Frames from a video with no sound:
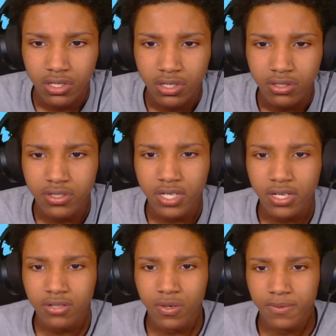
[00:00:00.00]
Chat, y'all
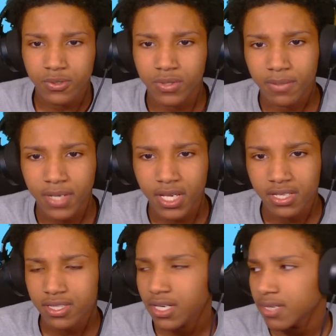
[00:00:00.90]
know I'm too dumb to
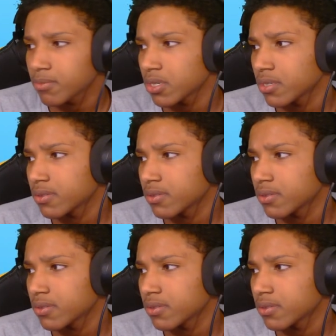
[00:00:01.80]
answer that, bro.